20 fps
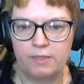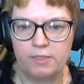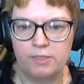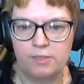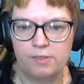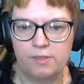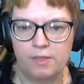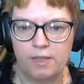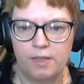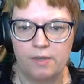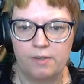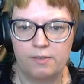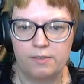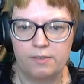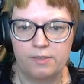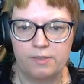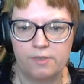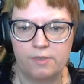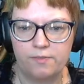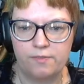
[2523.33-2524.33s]
to do that,
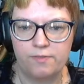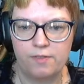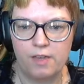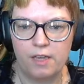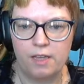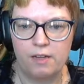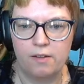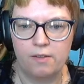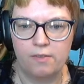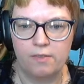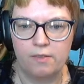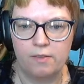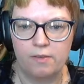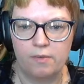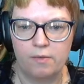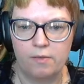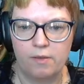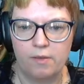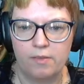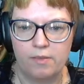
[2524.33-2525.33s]
just a fade on
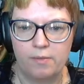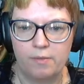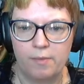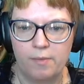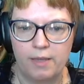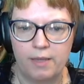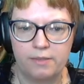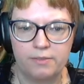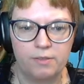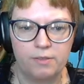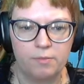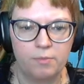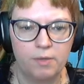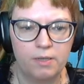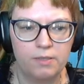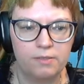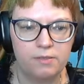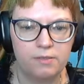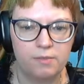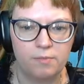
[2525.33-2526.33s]
the master
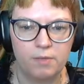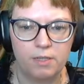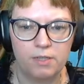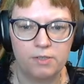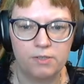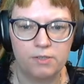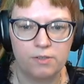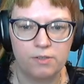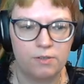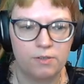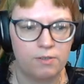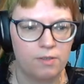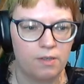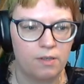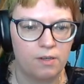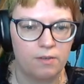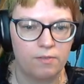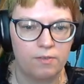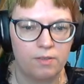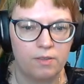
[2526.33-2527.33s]
bus to make sure
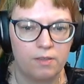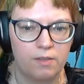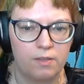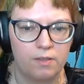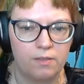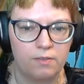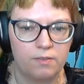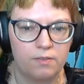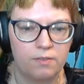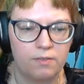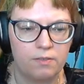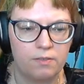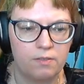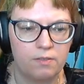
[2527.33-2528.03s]
that everything is